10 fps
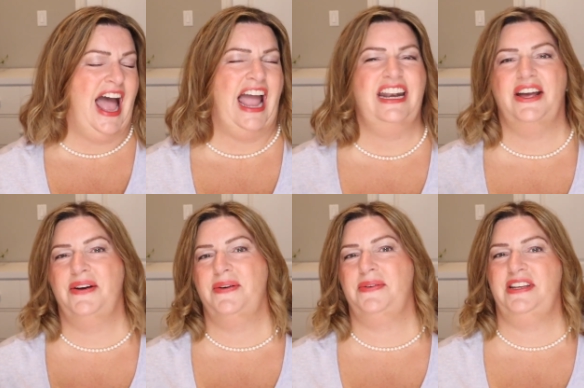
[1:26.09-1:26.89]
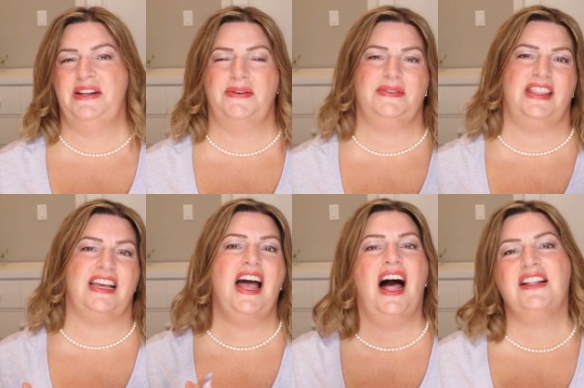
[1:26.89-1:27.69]
I know, you know, the
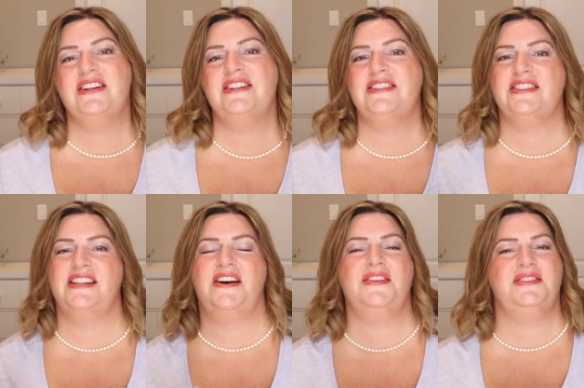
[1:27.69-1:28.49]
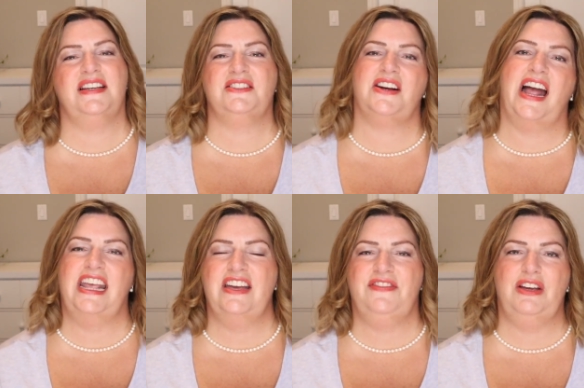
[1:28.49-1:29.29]
colors and all those things are kind
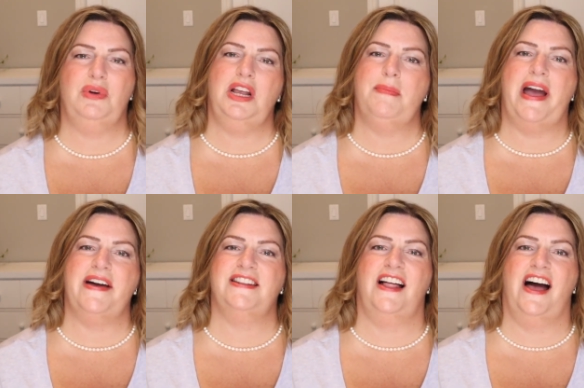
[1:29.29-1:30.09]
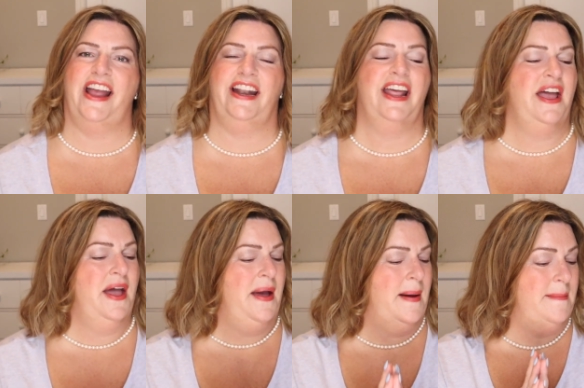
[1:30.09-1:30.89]
of iffy when you buy online.
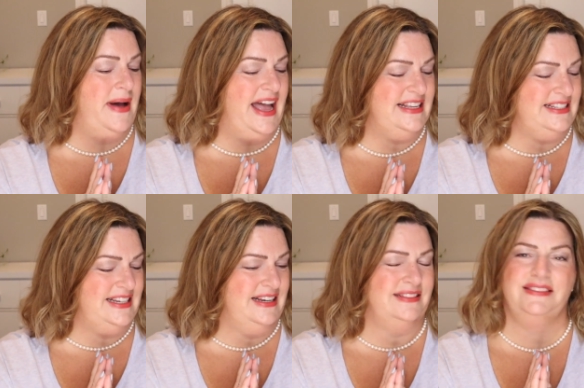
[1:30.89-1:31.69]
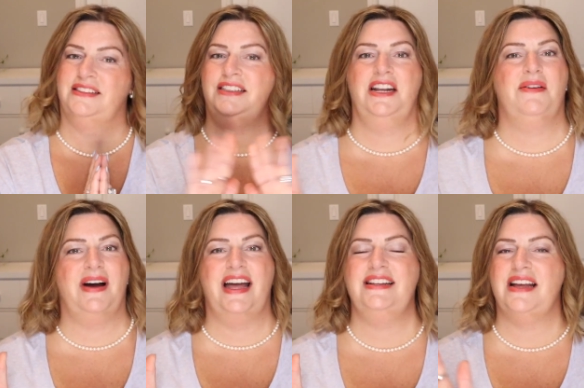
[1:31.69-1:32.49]
But you know
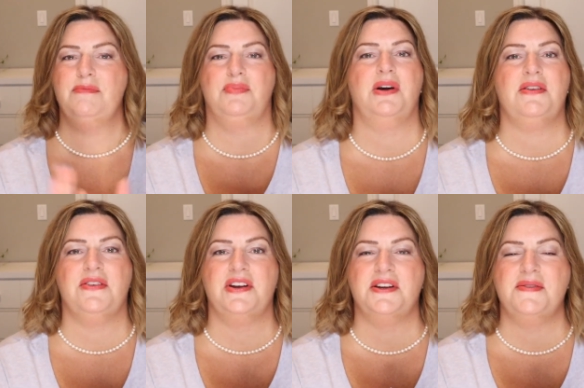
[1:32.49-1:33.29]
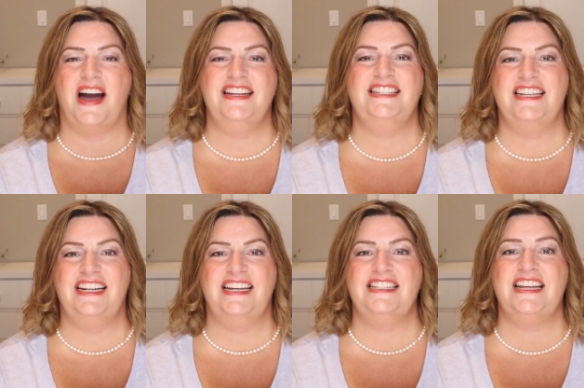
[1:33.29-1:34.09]
what? I broke through. I
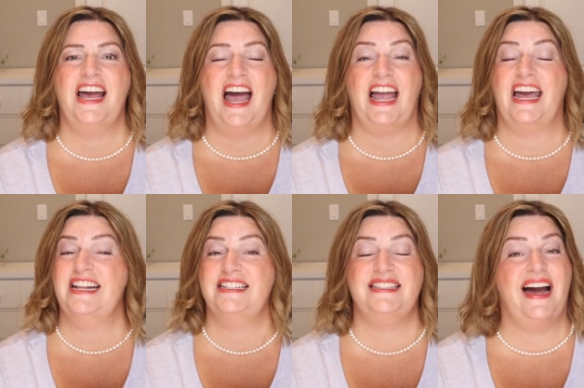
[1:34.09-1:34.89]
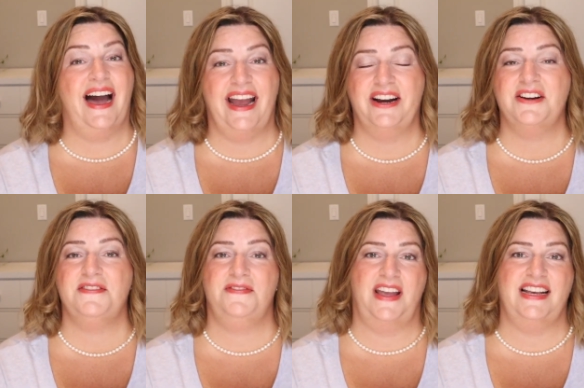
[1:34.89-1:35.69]
did it. I got an entire
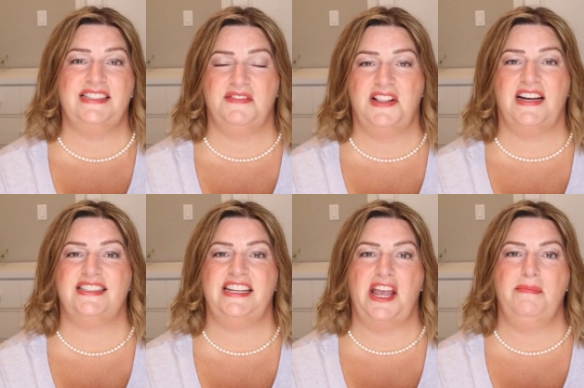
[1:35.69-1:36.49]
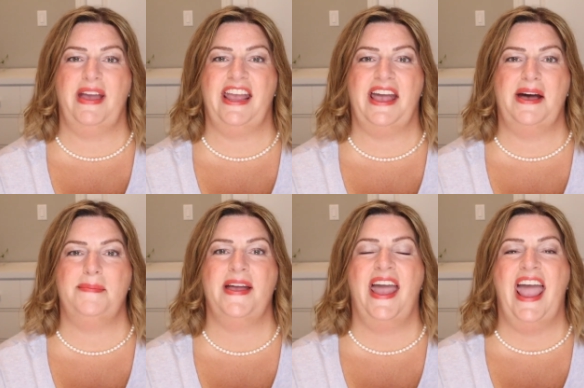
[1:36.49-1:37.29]
face of Glossier
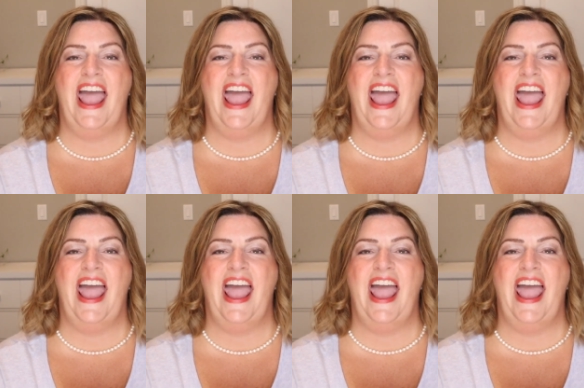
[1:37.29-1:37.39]
makeup